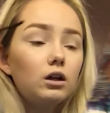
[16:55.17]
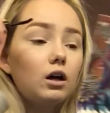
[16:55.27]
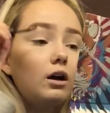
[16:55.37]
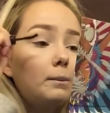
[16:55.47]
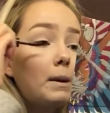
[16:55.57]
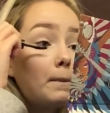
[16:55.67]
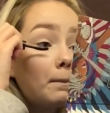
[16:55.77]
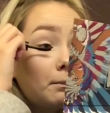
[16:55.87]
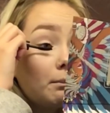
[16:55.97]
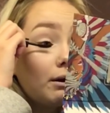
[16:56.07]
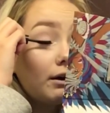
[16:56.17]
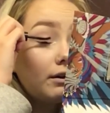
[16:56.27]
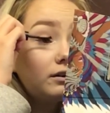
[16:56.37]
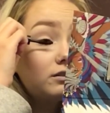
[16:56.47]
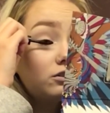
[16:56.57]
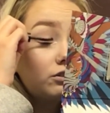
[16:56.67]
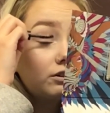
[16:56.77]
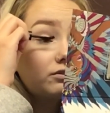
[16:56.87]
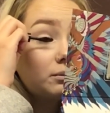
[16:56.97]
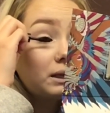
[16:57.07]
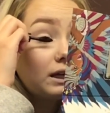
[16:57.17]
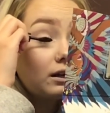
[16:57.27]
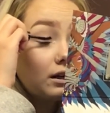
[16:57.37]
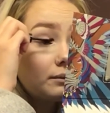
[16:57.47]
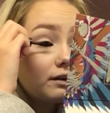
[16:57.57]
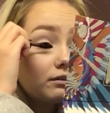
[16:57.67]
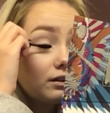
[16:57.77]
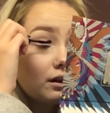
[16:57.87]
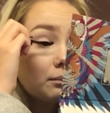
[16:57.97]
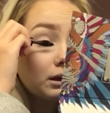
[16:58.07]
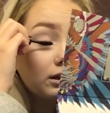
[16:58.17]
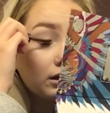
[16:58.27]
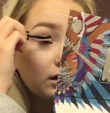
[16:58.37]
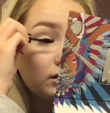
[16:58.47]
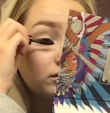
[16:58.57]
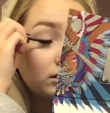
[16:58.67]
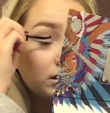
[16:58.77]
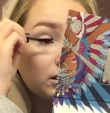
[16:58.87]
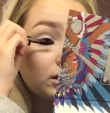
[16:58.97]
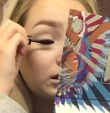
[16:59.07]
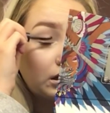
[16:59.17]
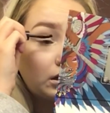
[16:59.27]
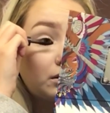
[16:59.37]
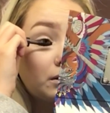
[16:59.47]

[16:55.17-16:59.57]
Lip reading: But it does the trick for me, and I'm not really that picky. I don't really care.